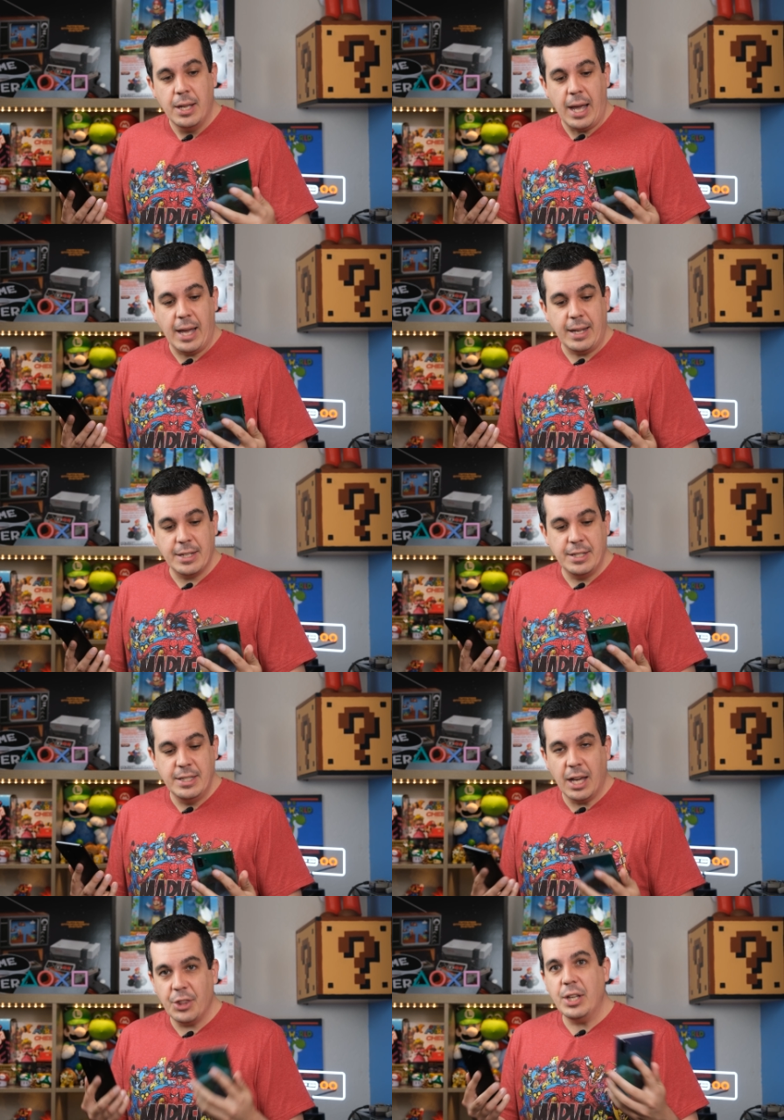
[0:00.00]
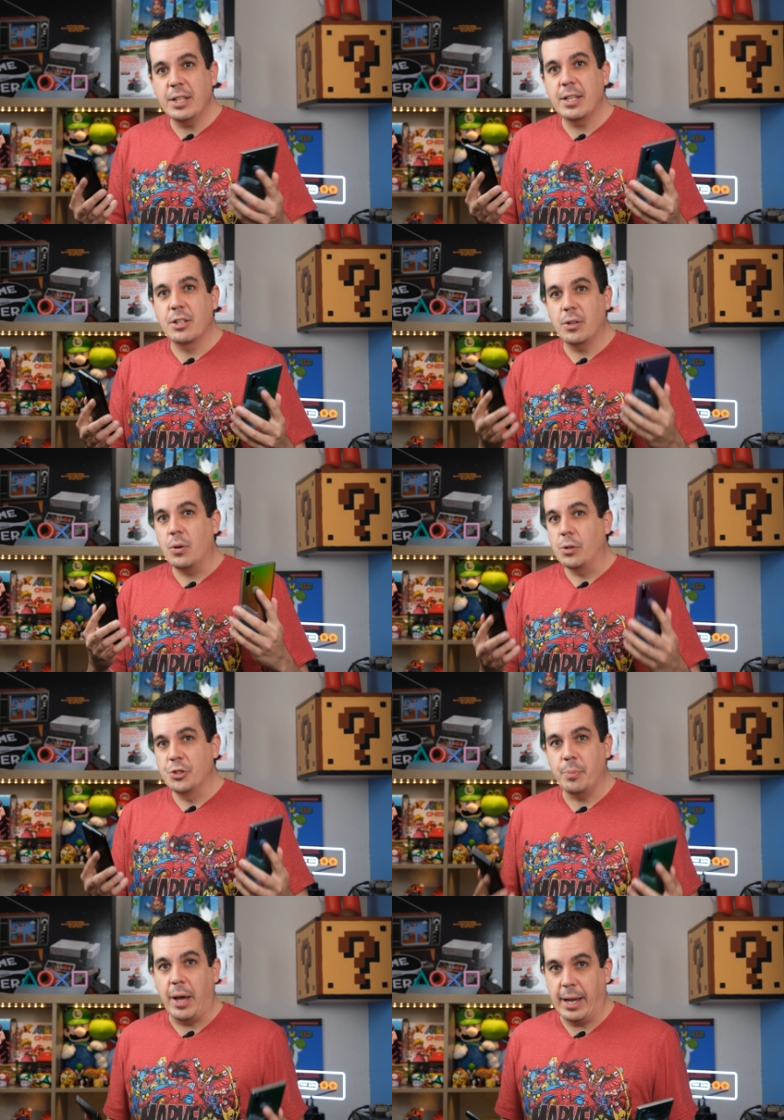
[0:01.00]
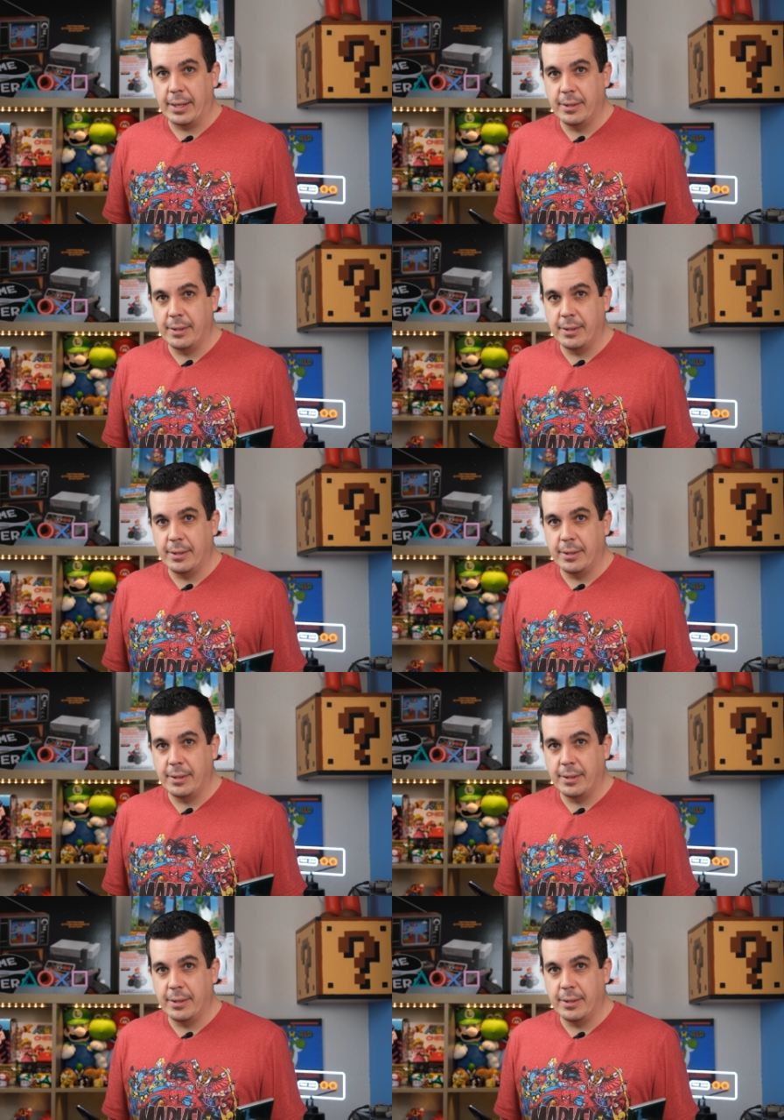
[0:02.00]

and has nothing that's going to hold you back.